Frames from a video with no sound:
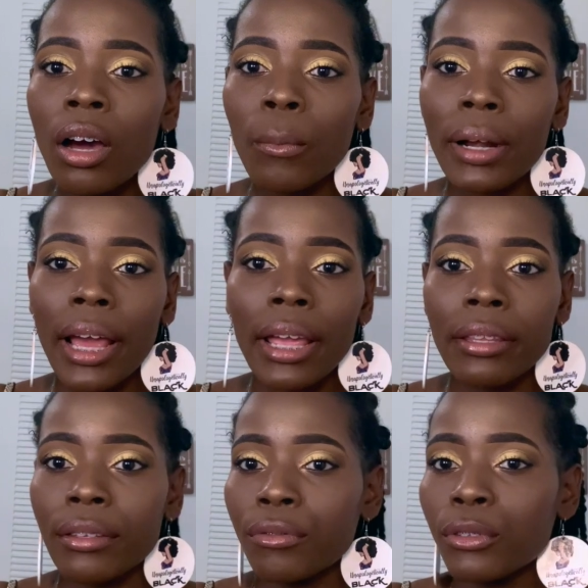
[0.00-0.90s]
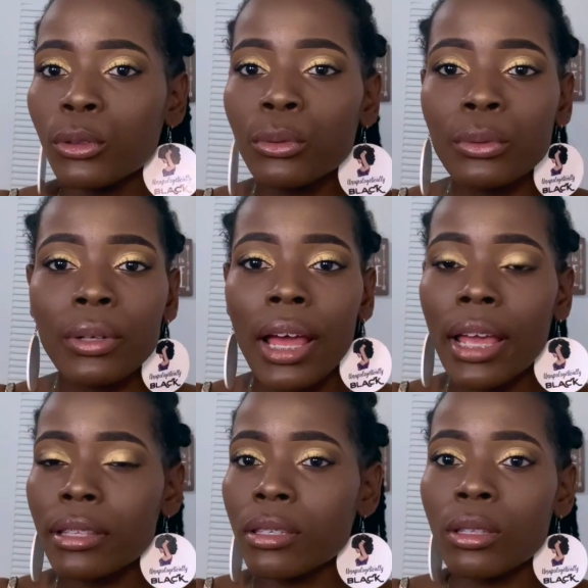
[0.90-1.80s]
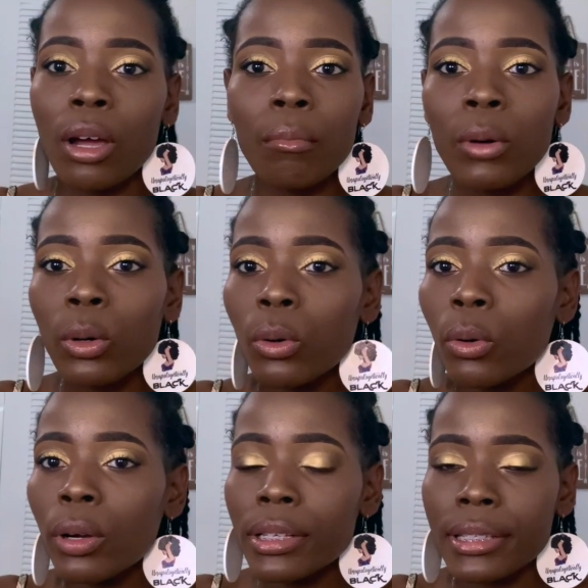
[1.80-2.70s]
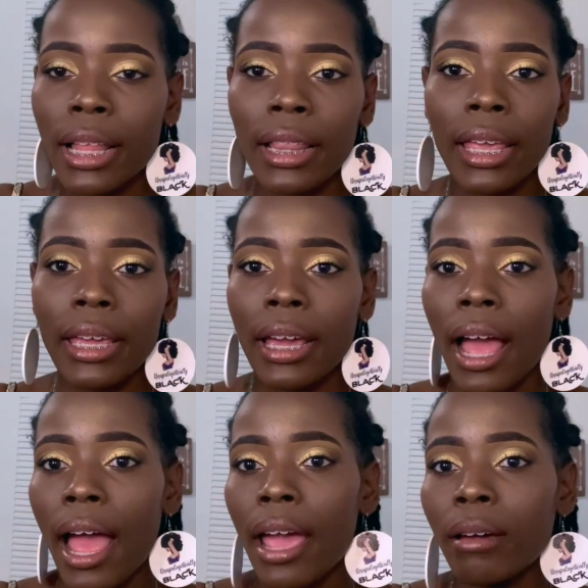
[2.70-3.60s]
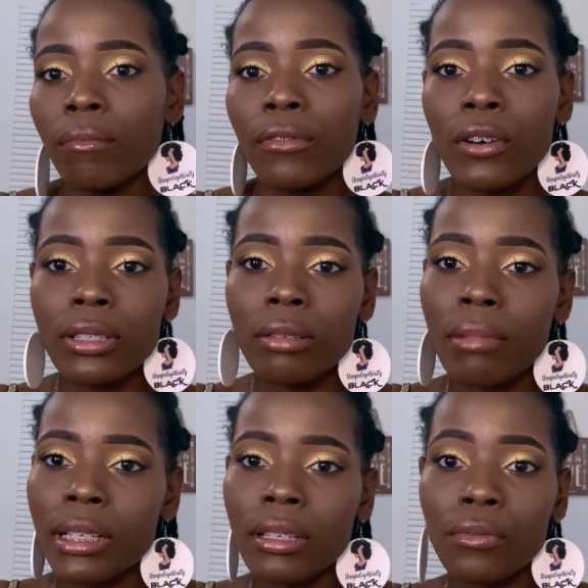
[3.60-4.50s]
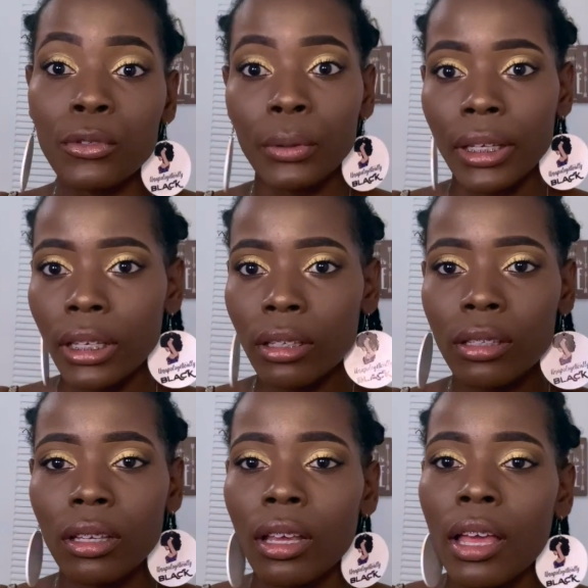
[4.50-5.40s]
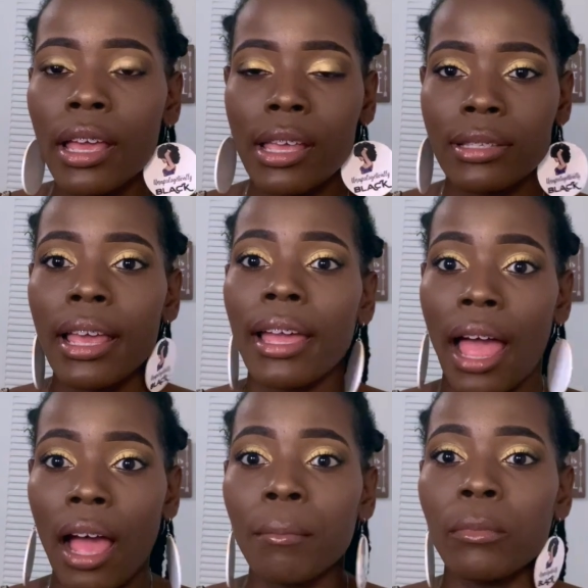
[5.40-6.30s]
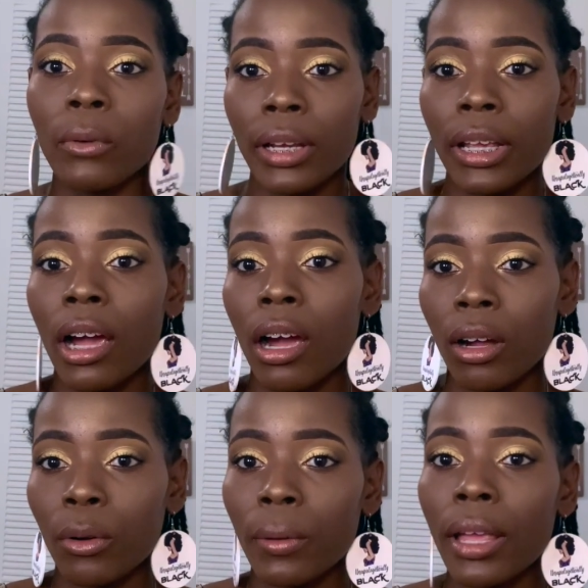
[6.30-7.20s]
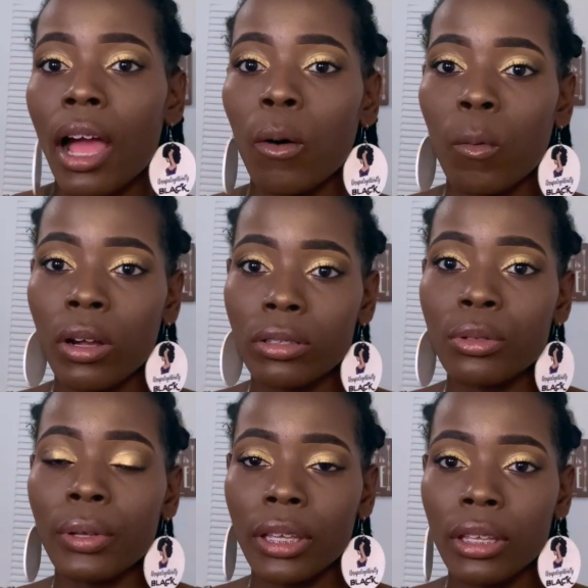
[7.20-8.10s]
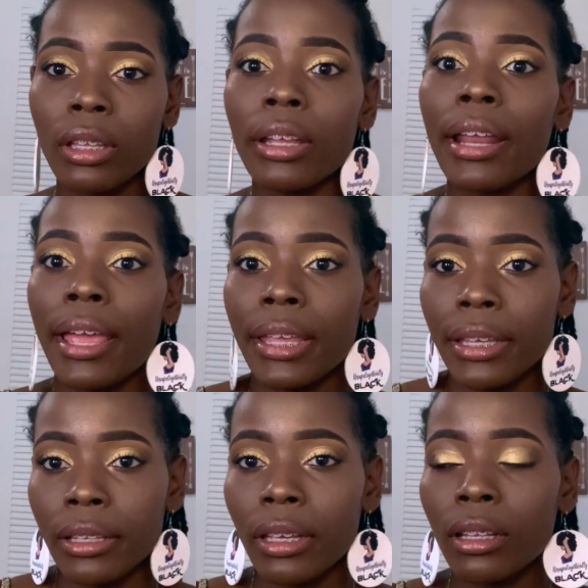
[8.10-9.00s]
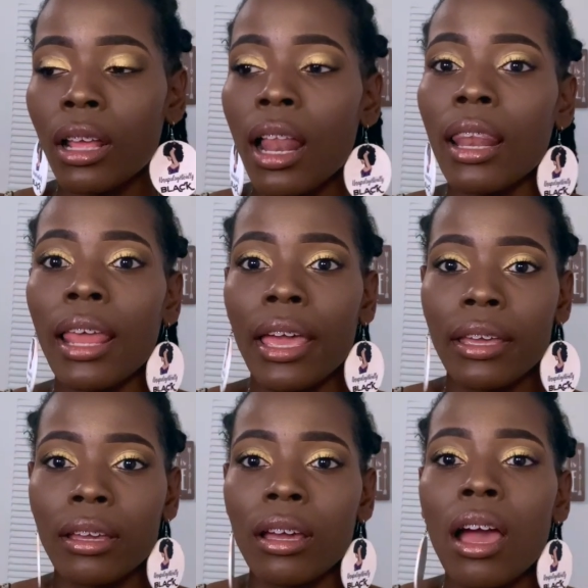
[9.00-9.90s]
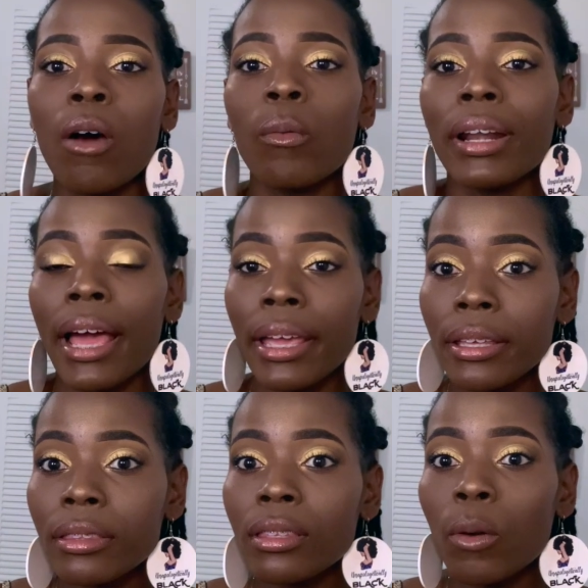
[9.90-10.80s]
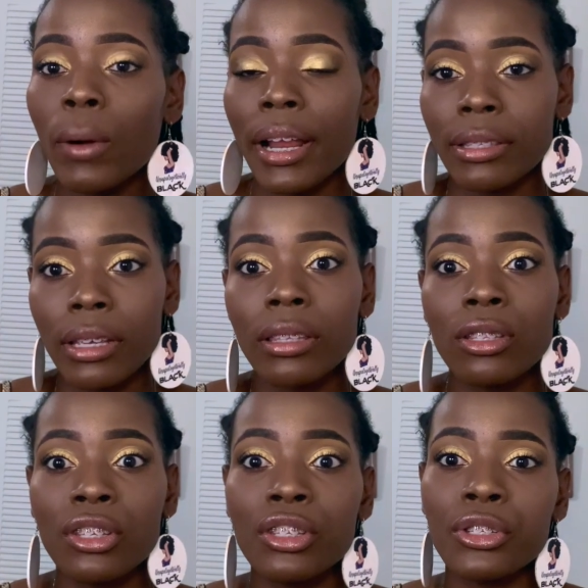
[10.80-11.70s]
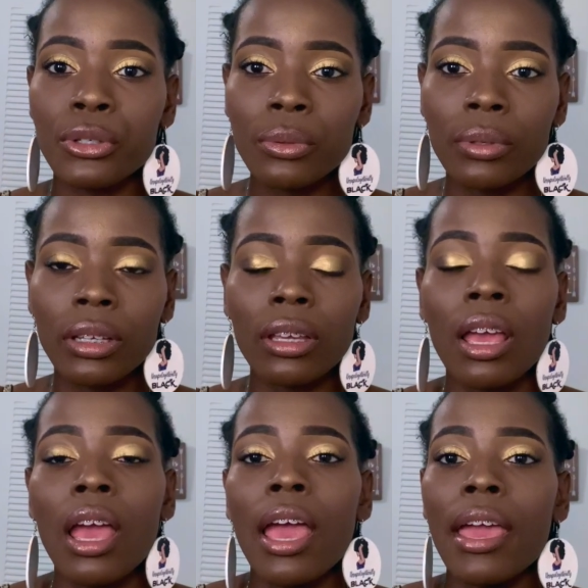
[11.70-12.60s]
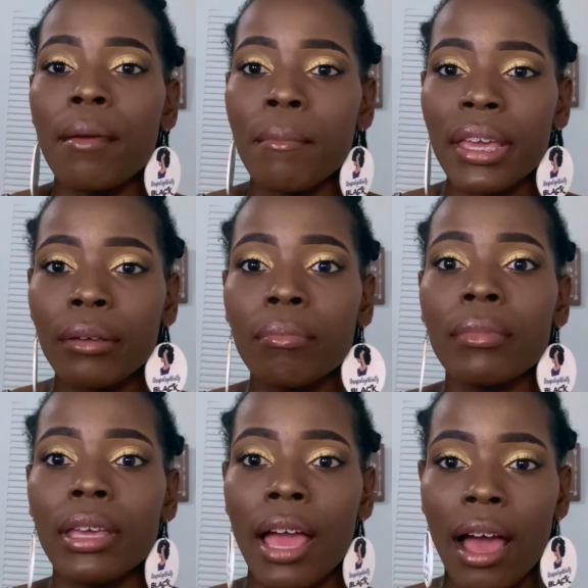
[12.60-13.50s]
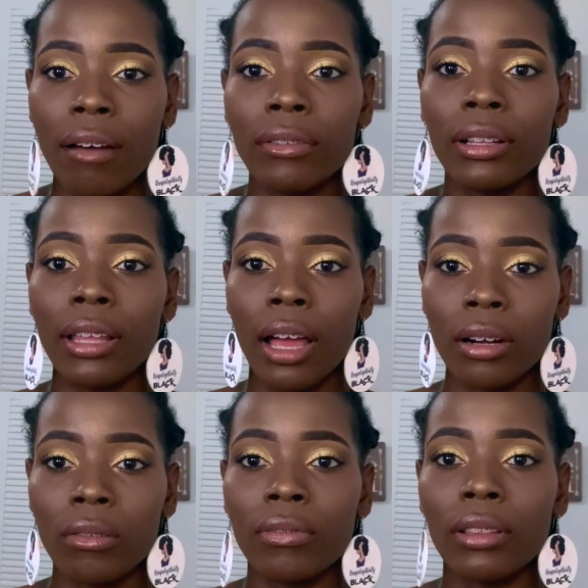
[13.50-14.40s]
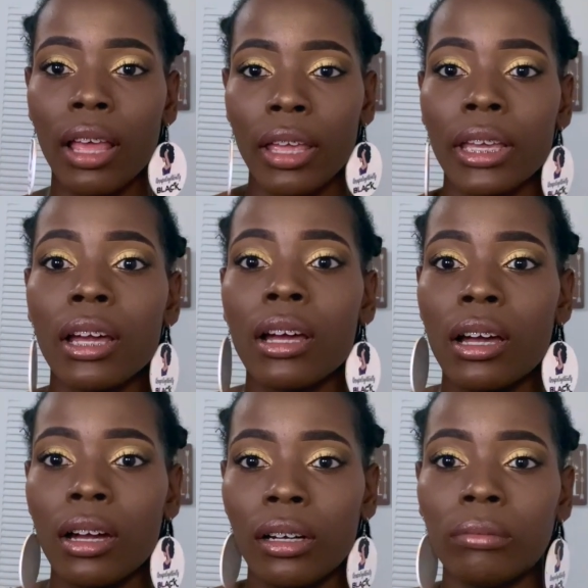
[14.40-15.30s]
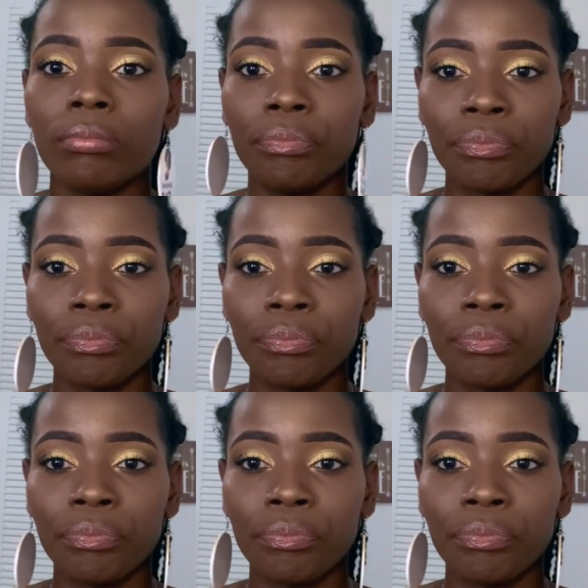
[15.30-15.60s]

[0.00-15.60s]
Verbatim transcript: When I ate the food, it's normal. It's not like I am forcing myself to eat. It's like I'm really hungry, I want to eat, and I eat it. Like when I eat, when I take TECHUI, it makes me have a lot of like um